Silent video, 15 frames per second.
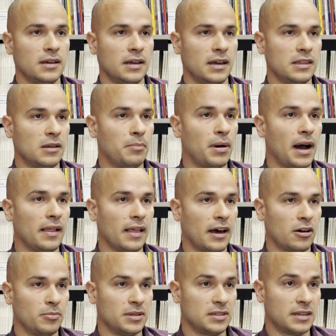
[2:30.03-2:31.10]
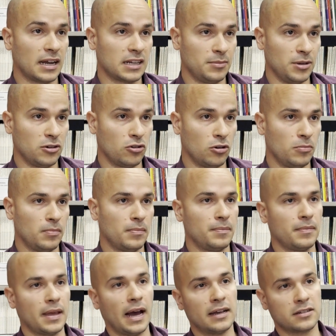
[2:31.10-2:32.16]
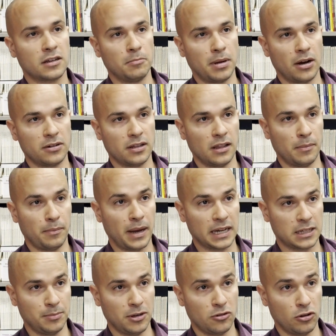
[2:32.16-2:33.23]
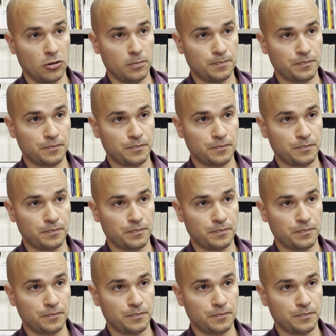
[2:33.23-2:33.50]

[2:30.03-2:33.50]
in the bilateral mastectomy group as compared to the lumpectomy group.